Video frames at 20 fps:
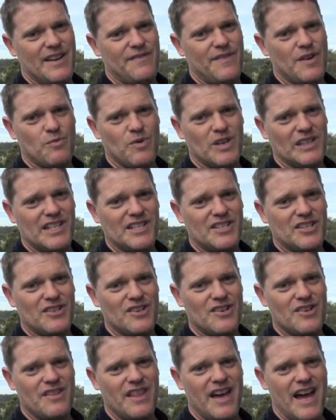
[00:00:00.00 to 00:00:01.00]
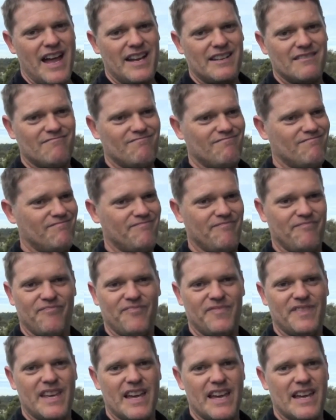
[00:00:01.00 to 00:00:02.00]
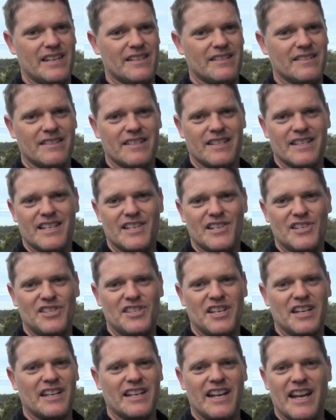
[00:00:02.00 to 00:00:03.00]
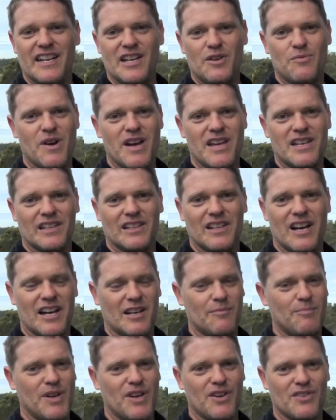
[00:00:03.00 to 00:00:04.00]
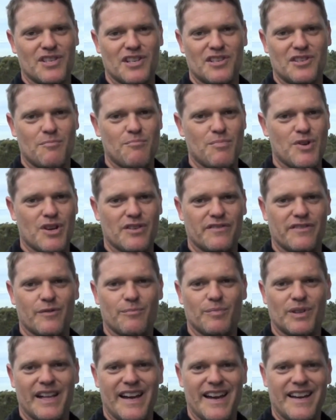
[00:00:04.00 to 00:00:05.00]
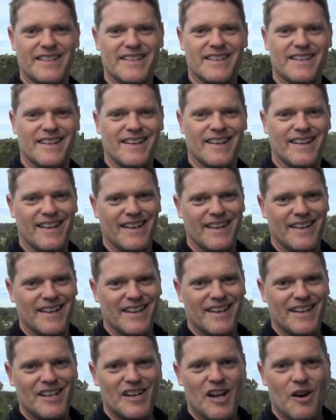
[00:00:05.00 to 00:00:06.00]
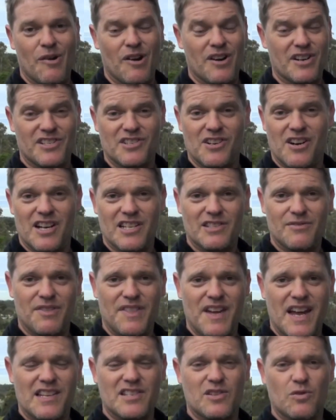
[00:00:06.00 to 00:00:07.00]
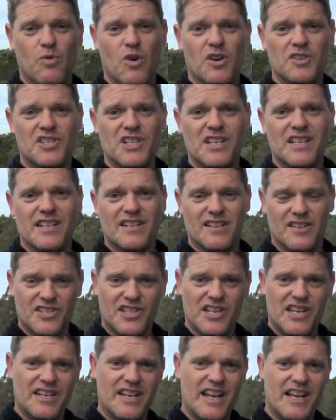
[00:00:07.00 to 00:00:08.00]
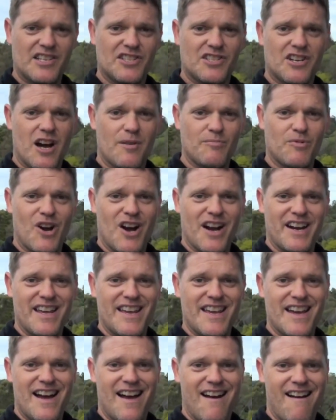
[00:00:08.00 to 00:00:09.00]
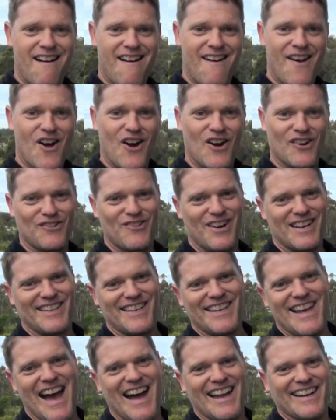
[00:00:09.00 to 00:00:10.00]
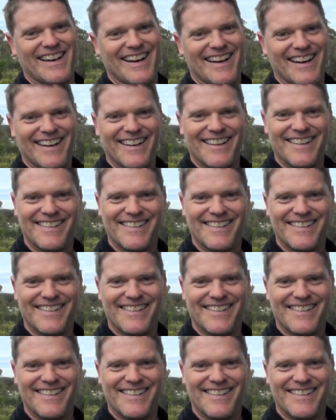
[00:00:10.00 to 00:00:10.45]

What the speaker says: if you're willing to do that, then stick it anywhere you like, because it's a beautiful plant. No worries guys, well thanks for watching, and I'll see you next time right here on Greg the Gardener.